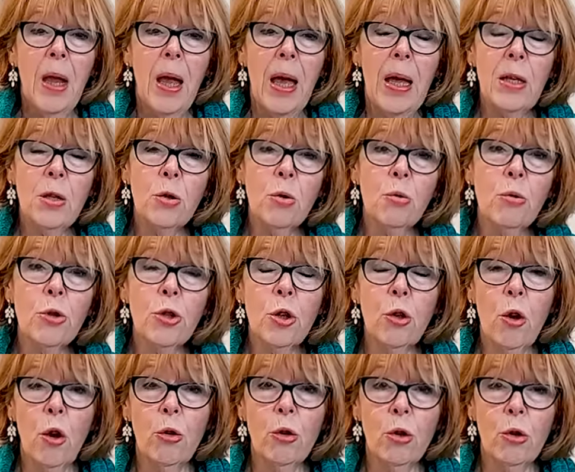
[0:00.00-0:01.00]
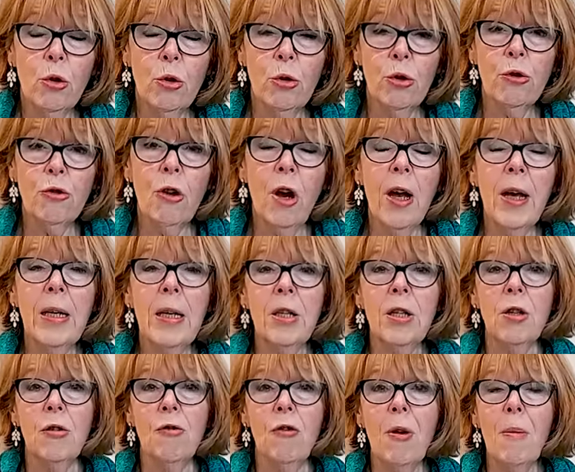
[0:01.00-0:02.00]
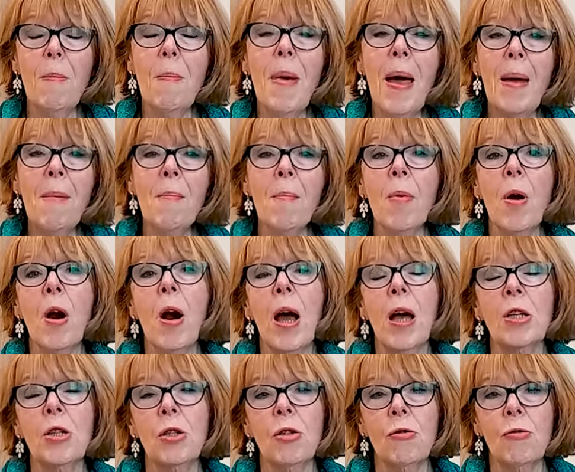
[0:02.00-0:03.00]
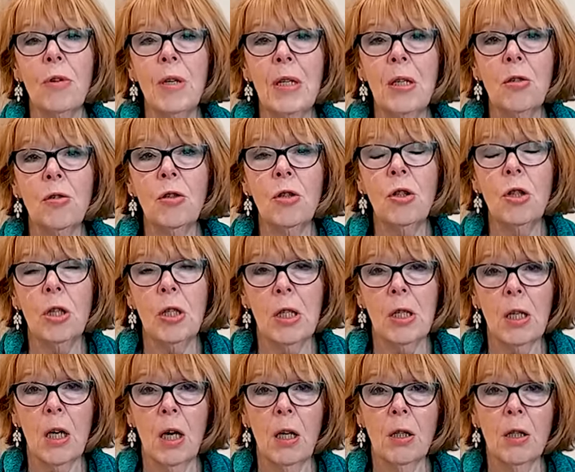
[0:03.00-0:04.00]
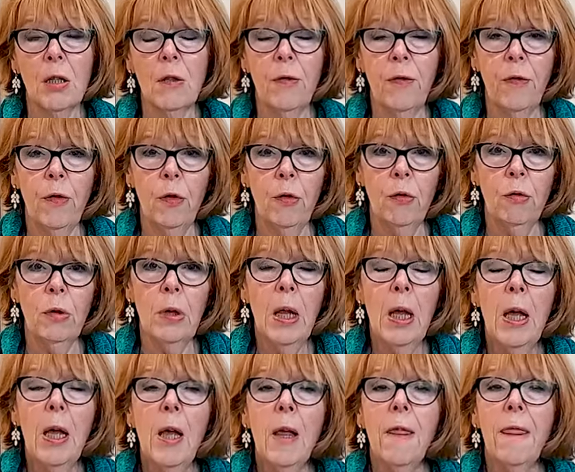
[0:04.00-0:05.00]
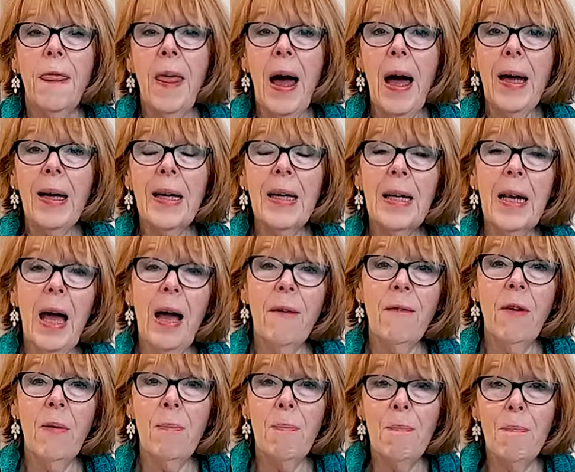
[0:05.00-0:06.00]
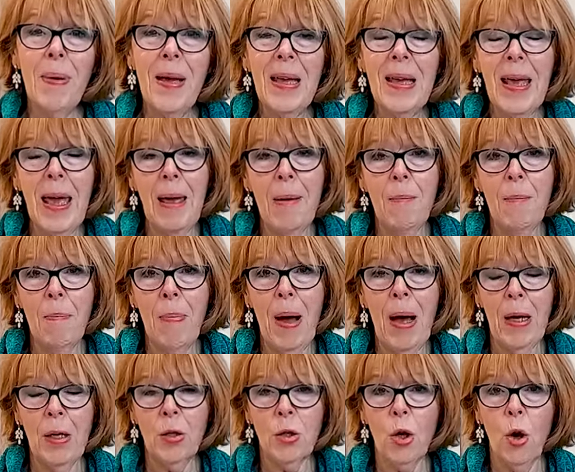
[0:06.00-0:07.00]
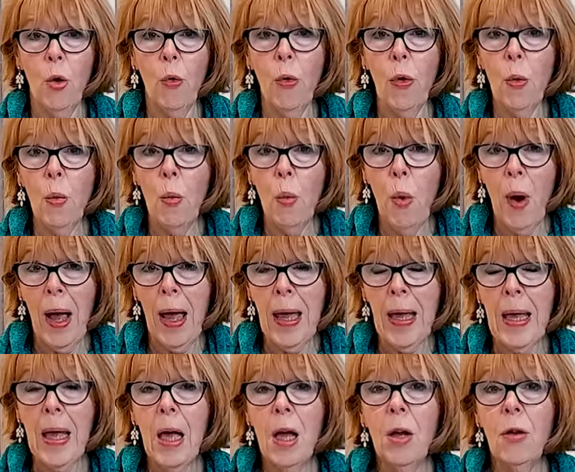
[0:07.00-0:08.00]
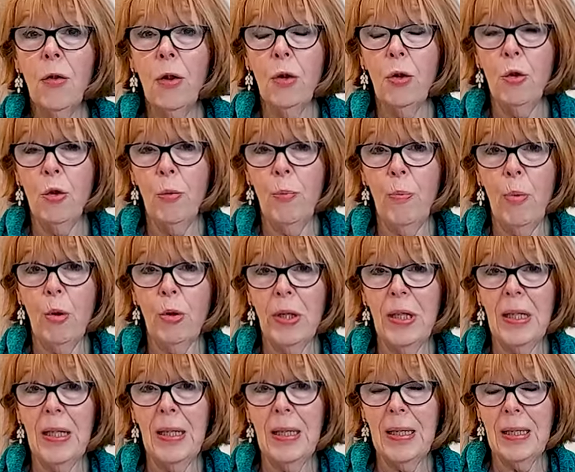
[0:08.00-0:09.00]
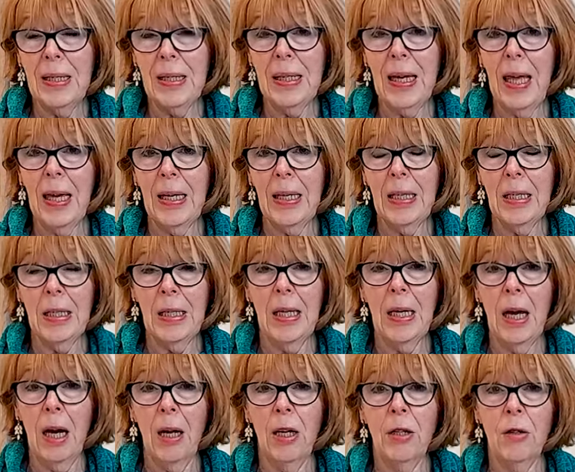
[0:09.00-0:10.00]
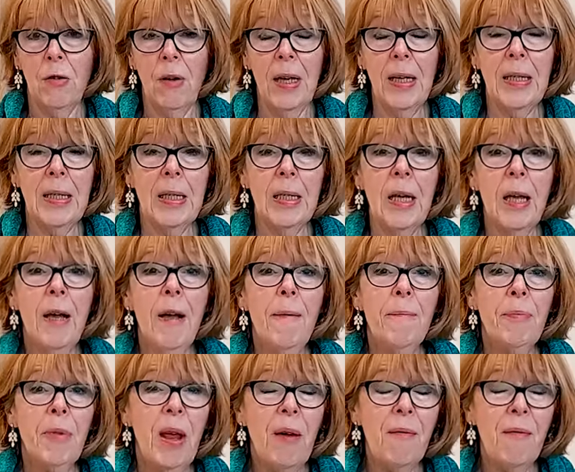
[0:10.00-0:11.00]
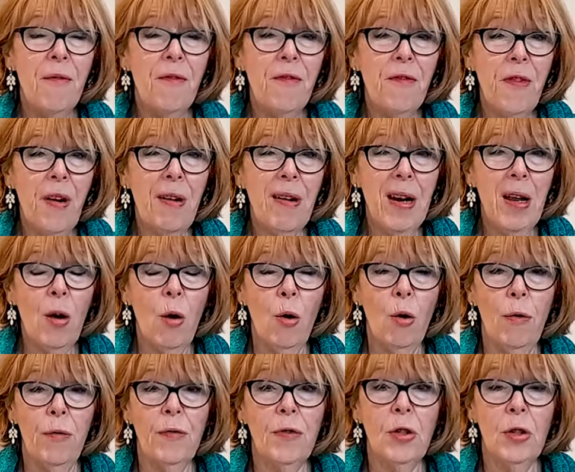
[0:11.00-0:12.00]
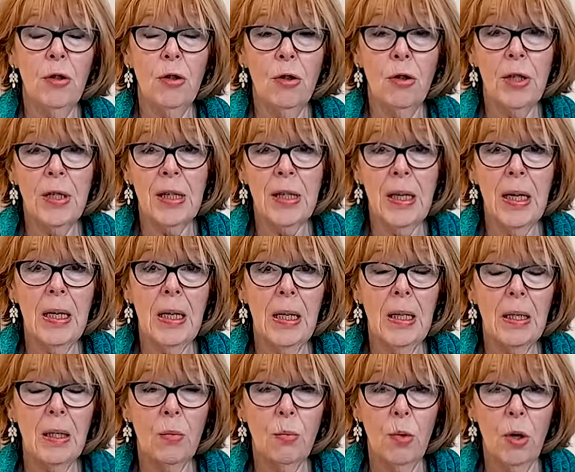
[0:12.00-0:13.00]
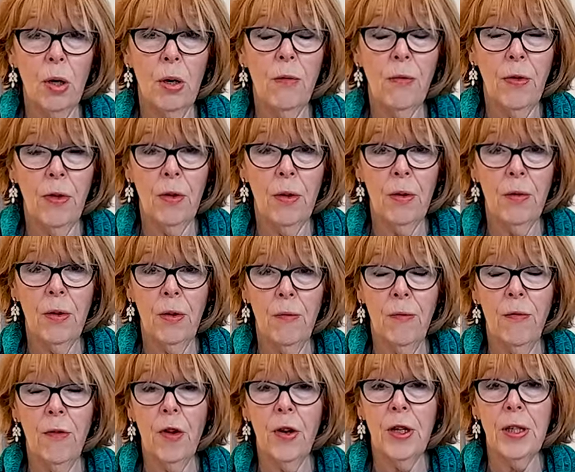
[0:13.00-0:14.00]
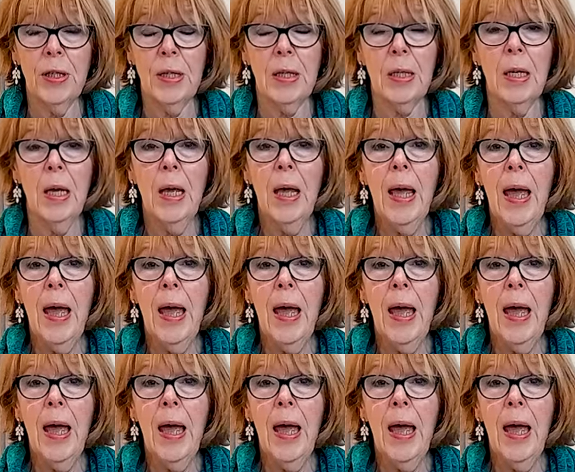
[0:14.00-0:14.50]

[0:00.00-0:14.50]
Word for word: It's also going to cause dryness. And remember, as your estrogen starts to fall, that can have a big impact on the way that your body stays dehydrated. And very often, your skin is one of the, the first